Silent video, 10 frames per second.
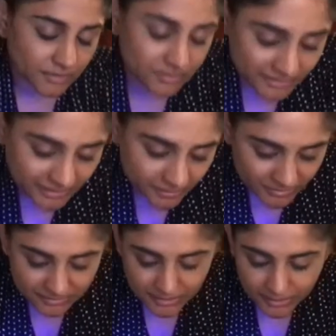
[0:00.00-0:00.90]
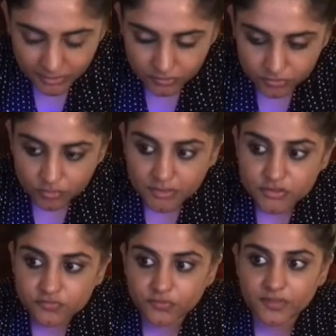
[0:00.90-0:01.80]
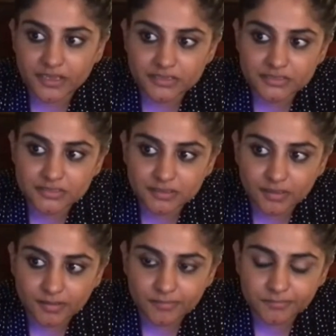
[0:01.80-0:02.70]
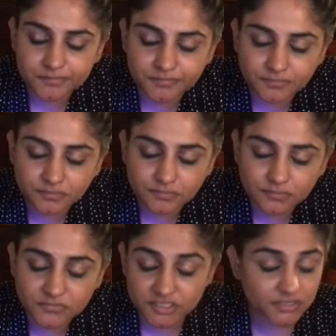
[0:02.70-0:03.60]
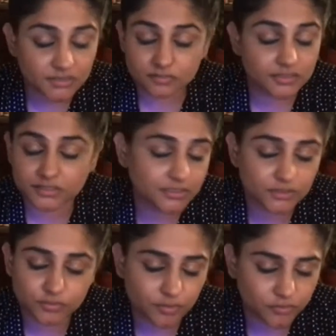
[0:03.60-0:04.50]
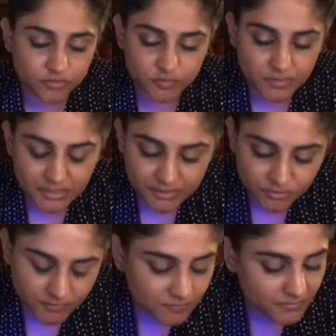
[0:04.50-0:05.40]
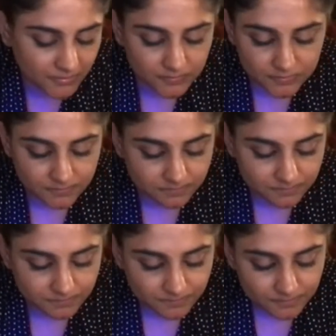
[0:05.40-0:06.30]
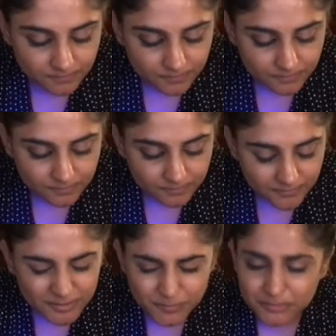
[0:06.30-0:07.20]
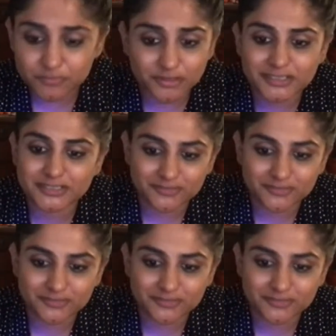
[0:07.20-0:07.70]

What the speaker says: Anjali and Reese, thank you so much for that. Just listening to you both speak just makes, it's been really